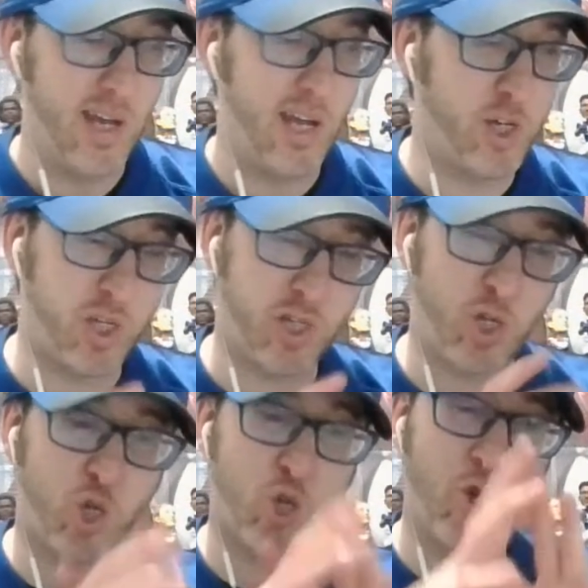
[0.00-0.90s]
It just
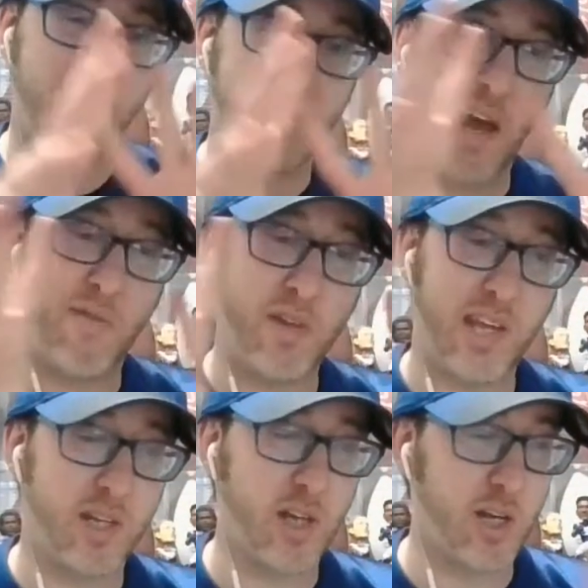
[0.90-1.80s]
destroys everything
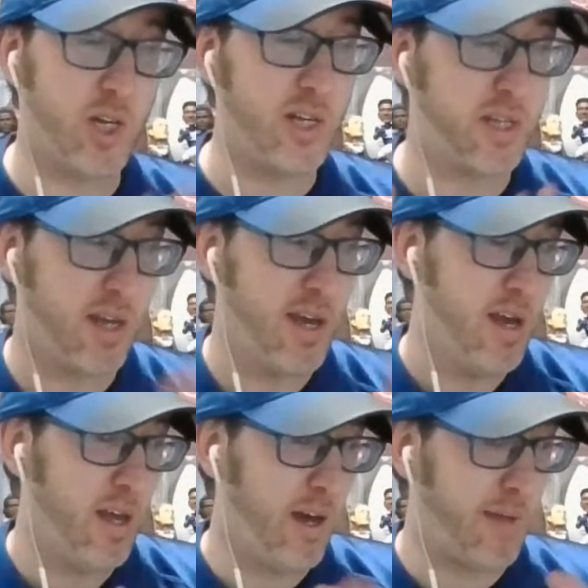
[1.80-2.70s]
it touches.
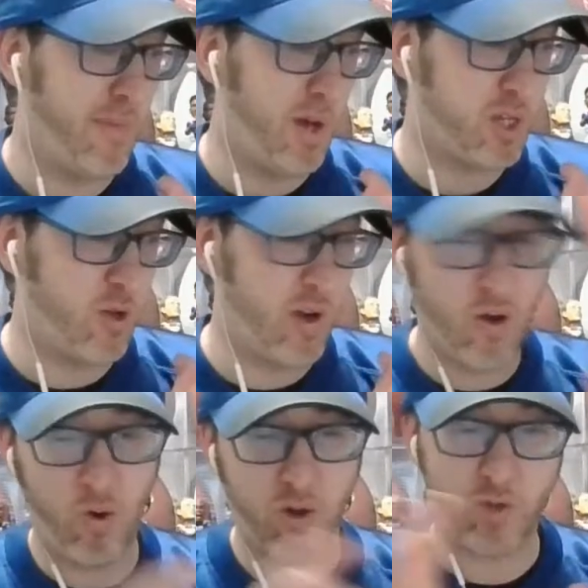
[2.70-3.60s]
Like mustard and
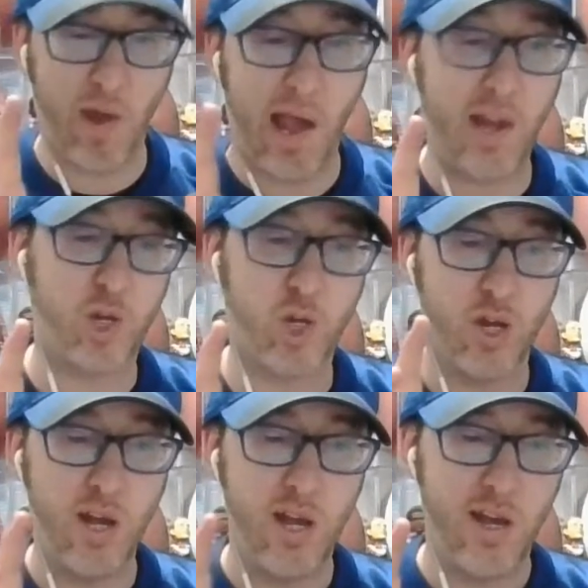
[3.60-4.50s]
horseradish.
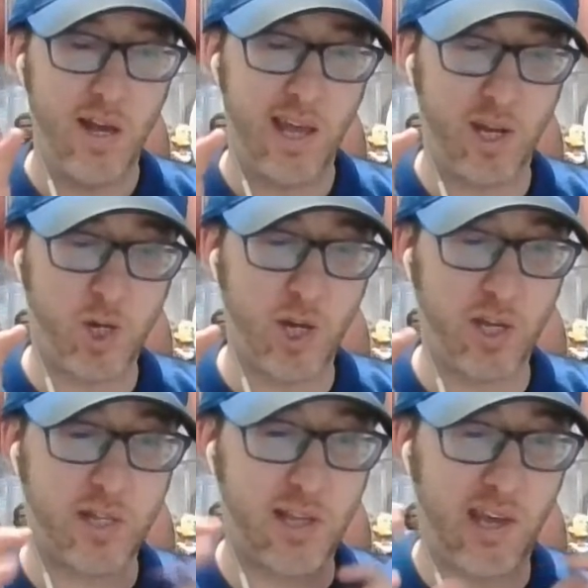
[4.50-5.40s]
It's
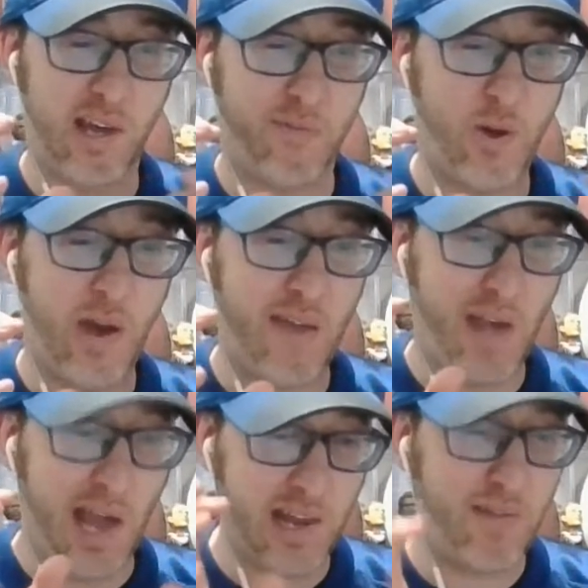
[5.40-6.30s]
just if you have
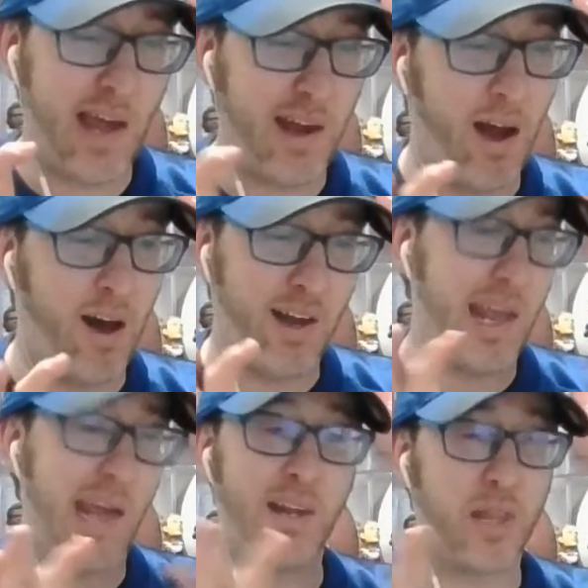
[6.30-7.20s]
any of that on
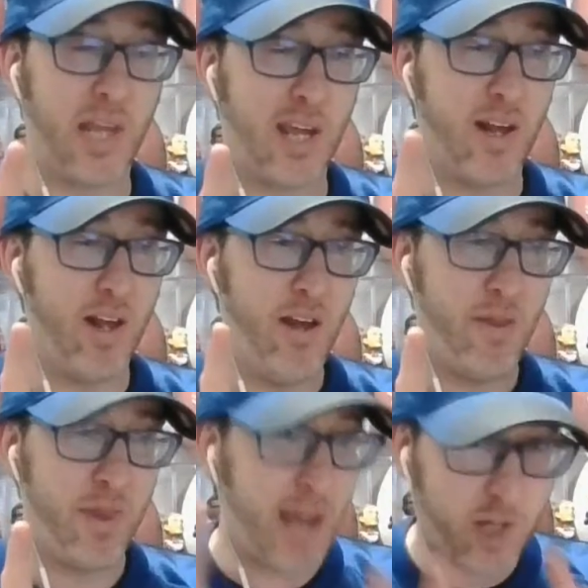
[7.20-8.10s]
anything,
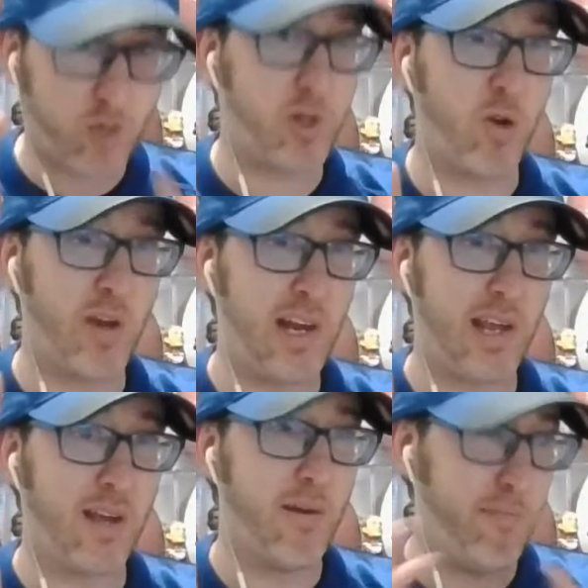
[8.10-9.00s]
that's what you're eating.
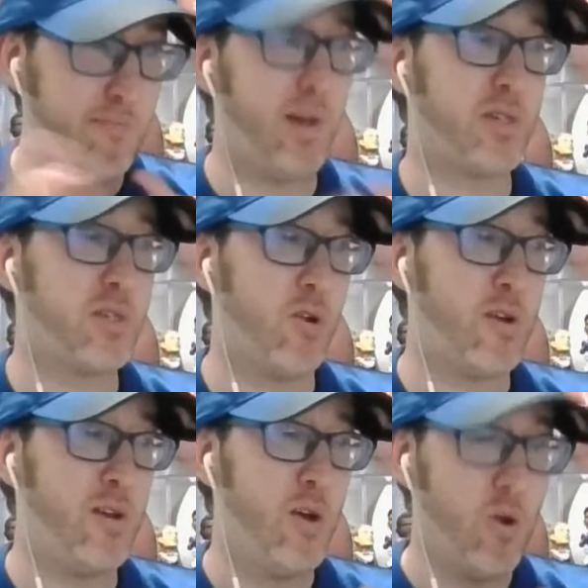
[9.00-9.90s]

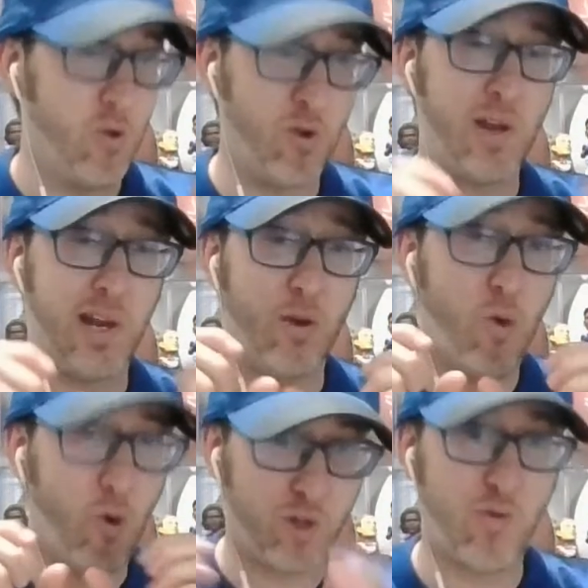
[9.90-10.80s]
Mustard or you're eating
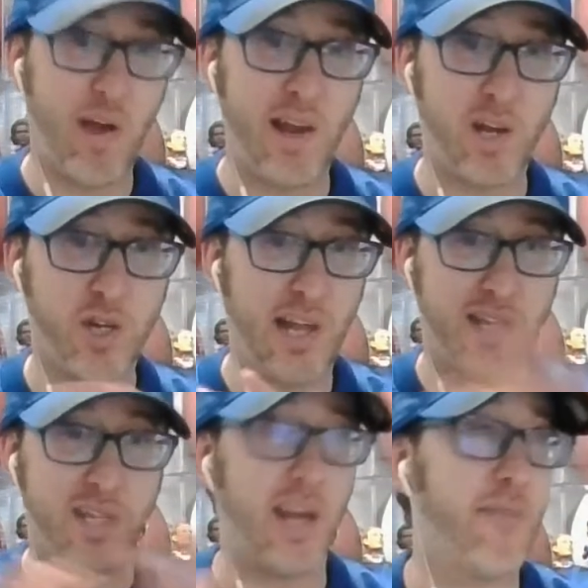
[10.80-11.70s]
horseradish.
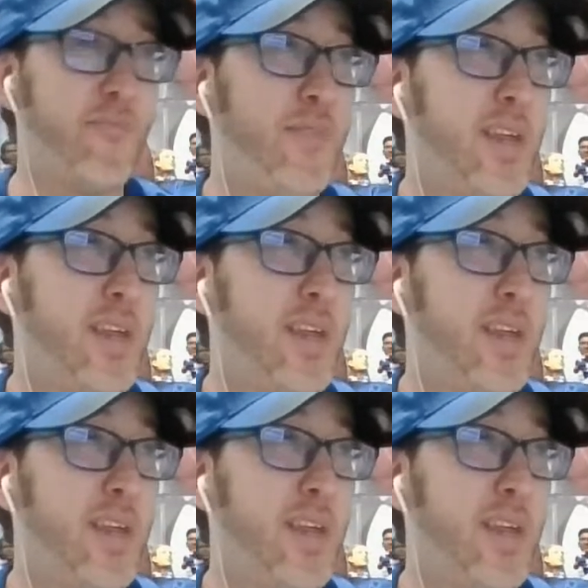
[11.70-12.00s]
That's it.